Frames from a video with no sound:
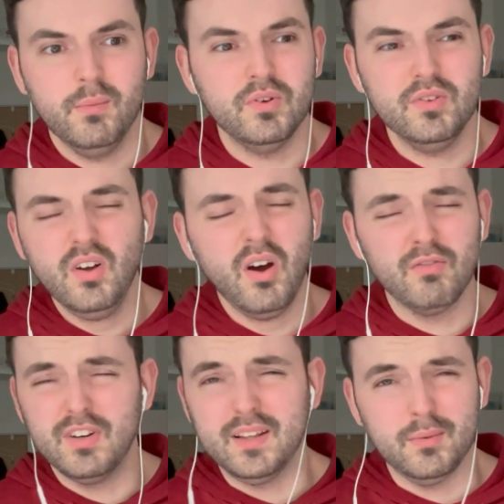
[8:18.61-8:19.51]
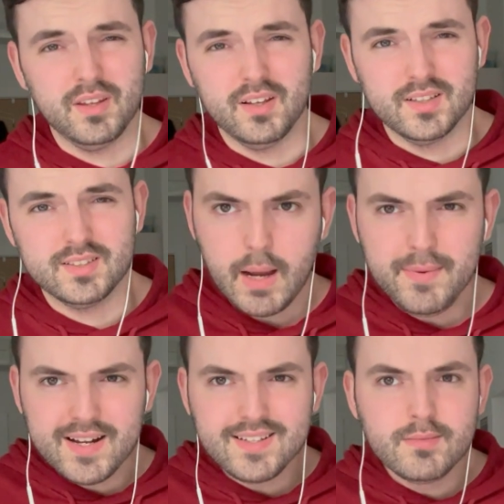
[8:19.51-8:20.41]
But not really with this. I
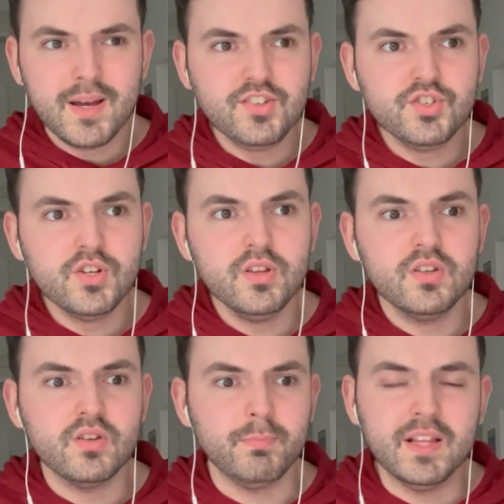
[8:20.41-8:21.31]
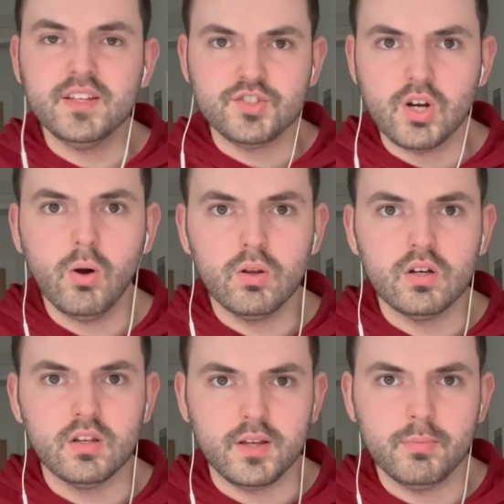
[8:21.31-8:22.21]
mean, I did mention Billy Joel
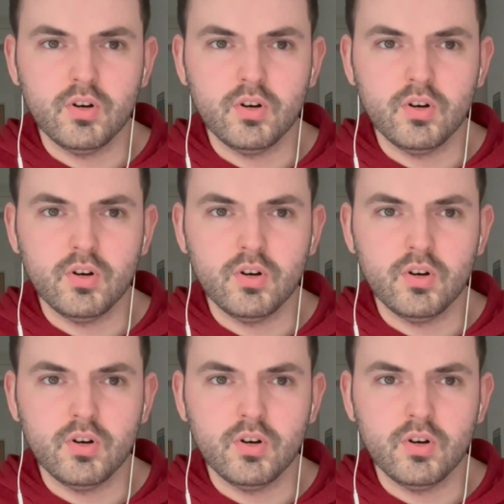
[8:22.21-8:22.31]
earlier,